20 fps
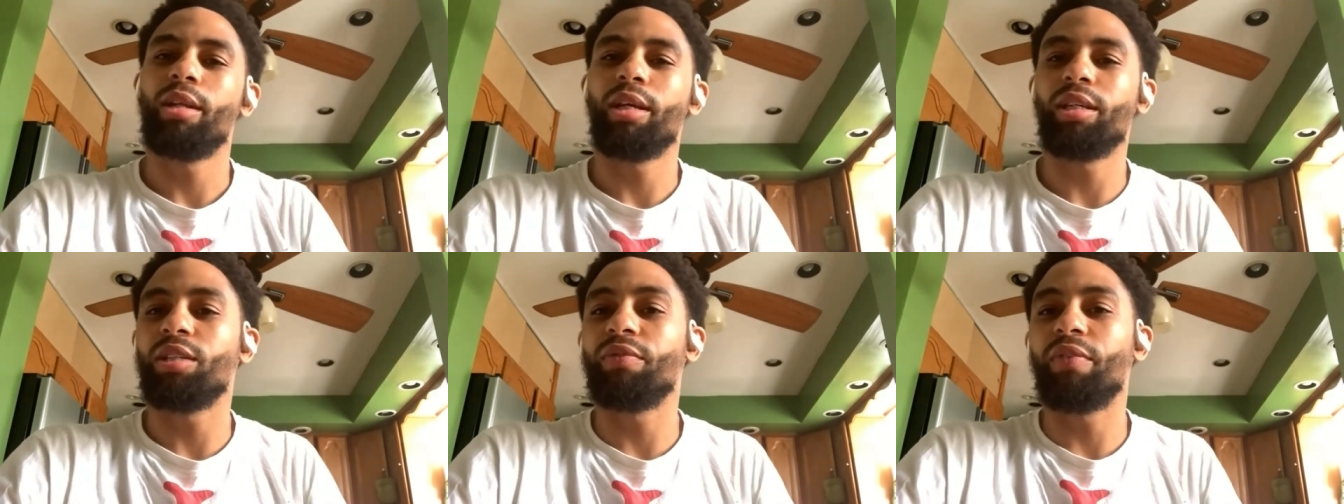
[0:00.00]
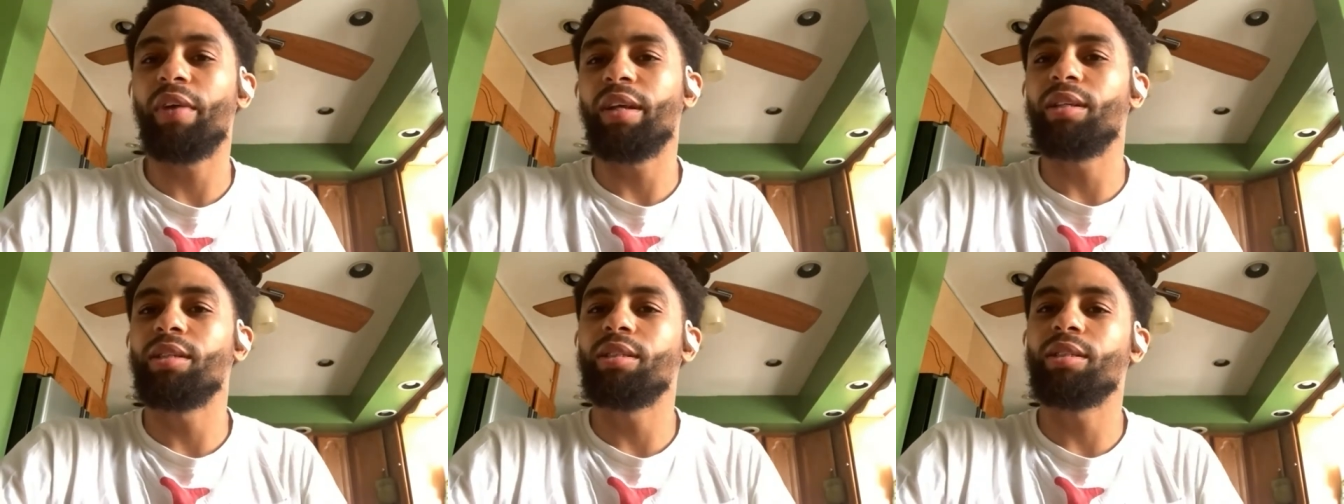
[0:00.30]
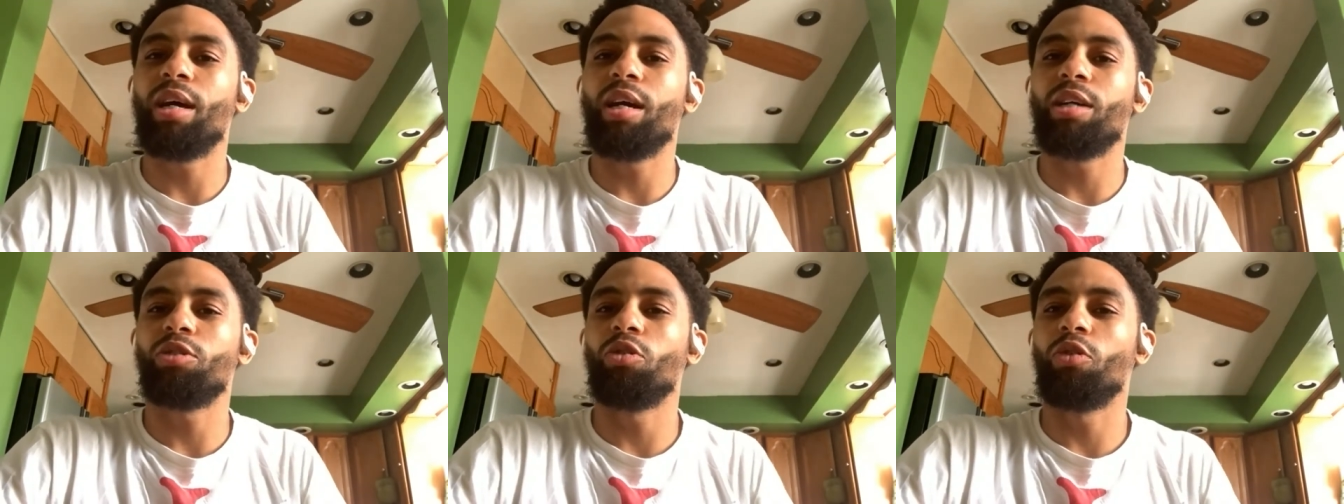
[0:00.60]
Let's invite
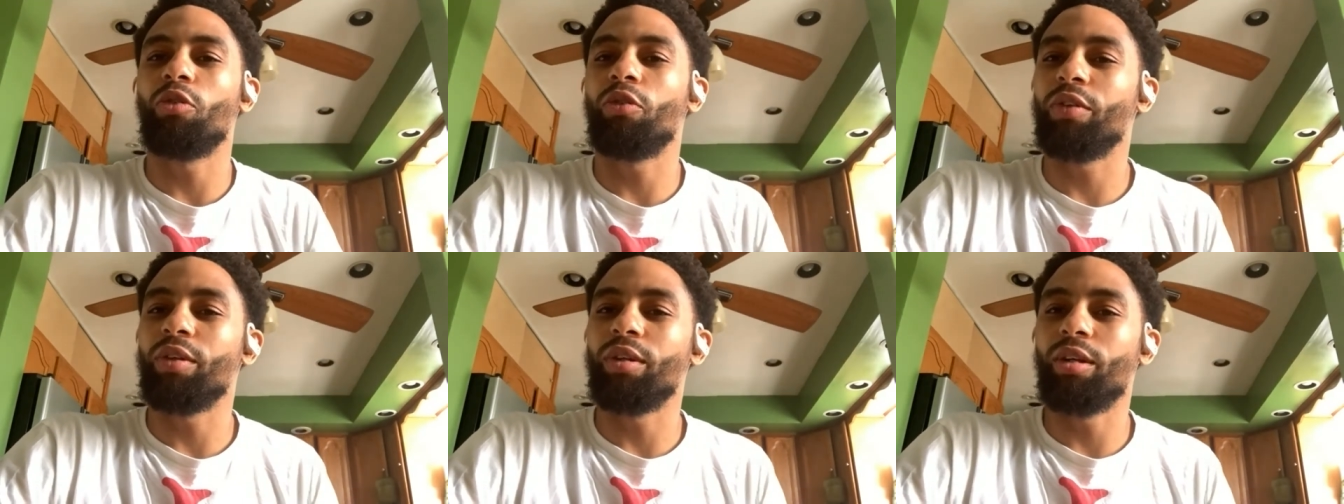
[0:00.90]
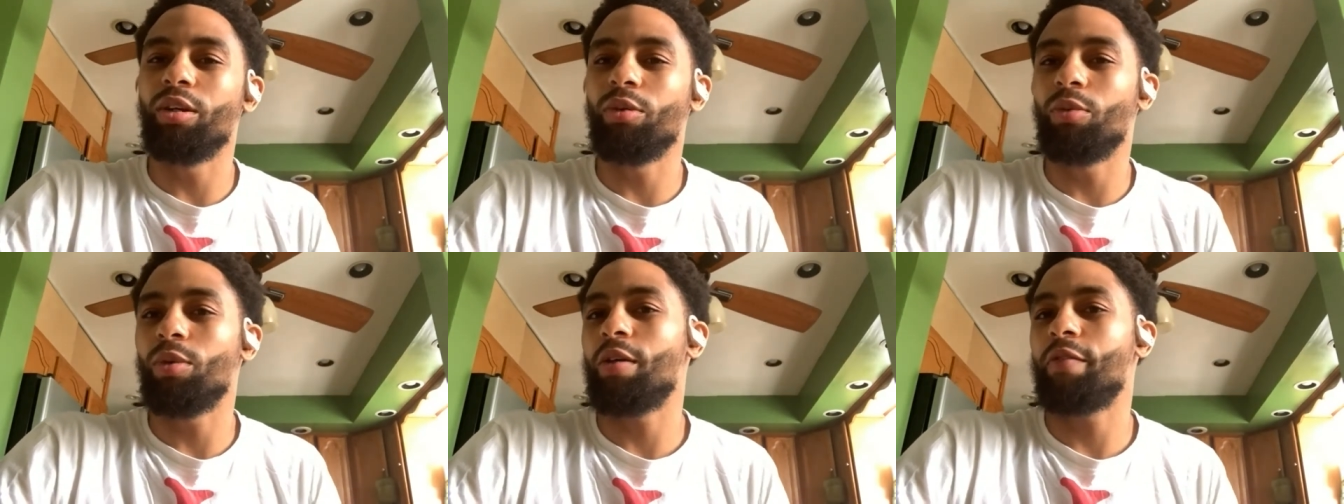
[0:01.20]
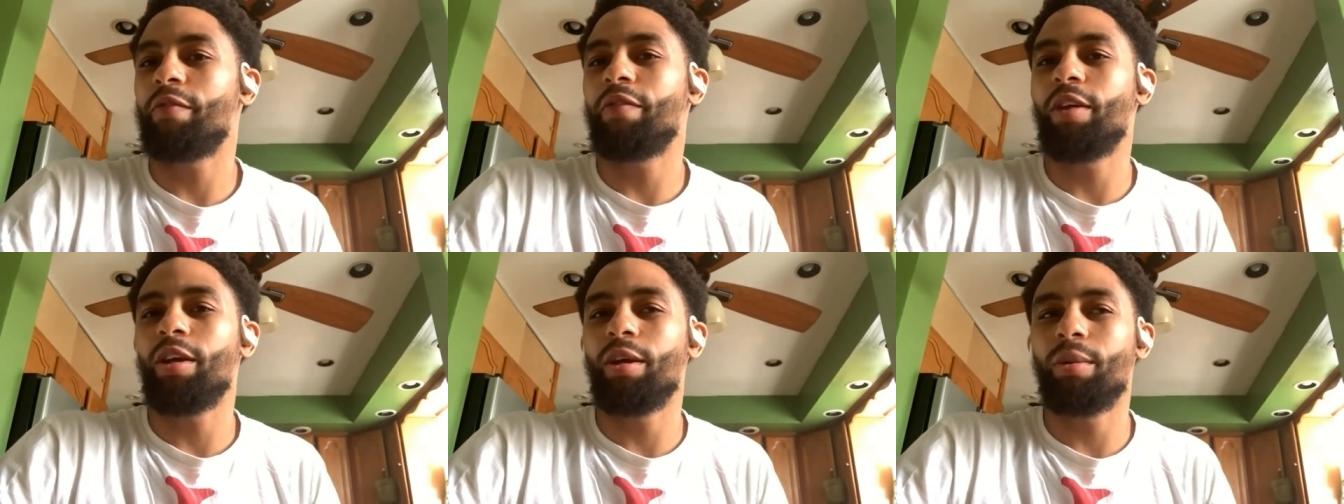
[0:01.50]
these guys over for dinner with
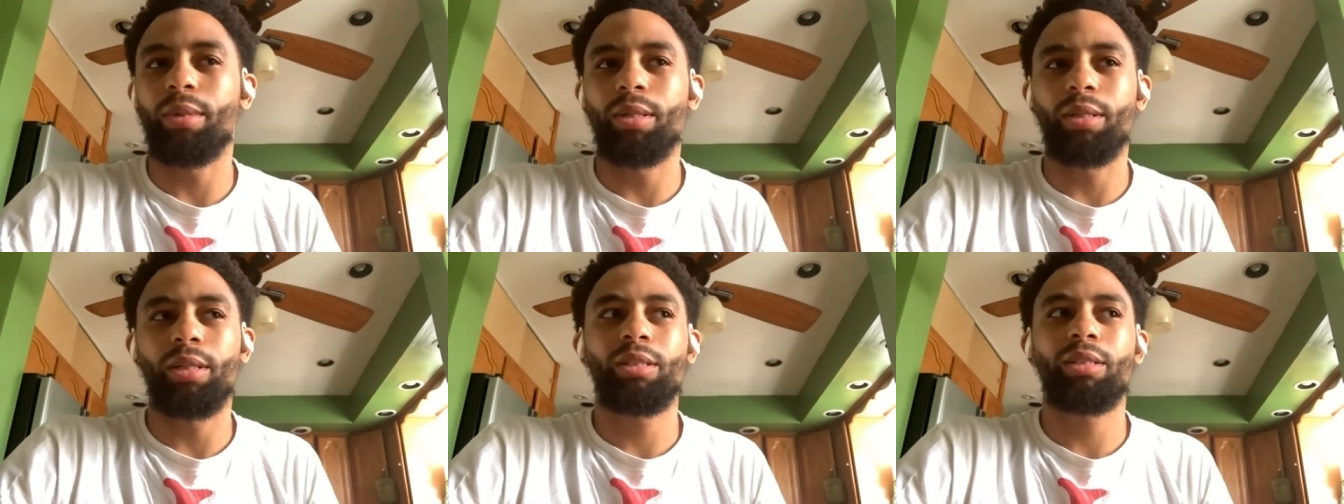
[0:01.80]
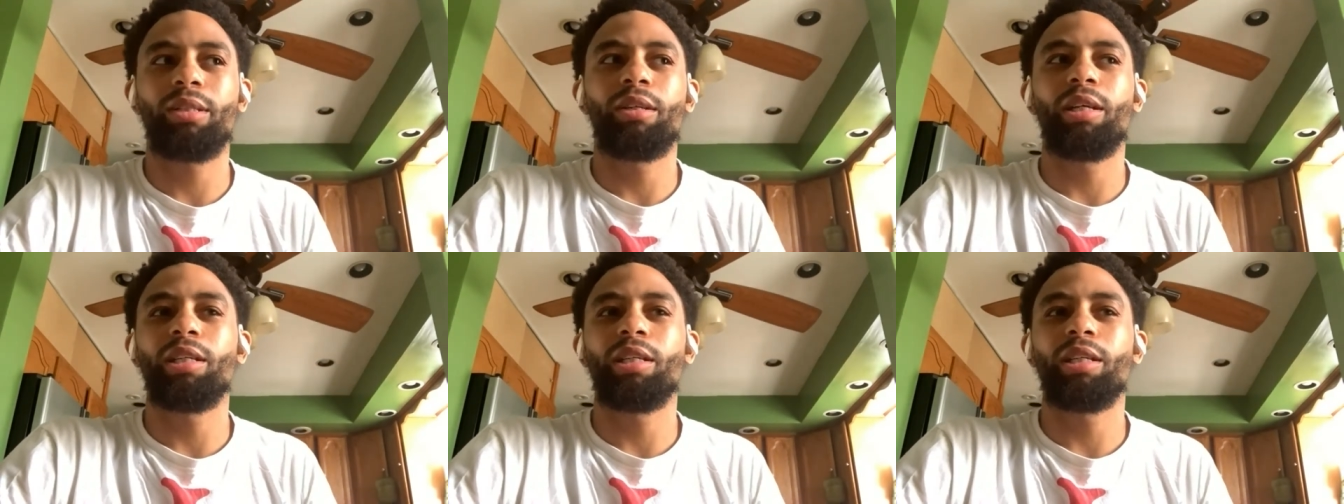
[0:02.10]
our family.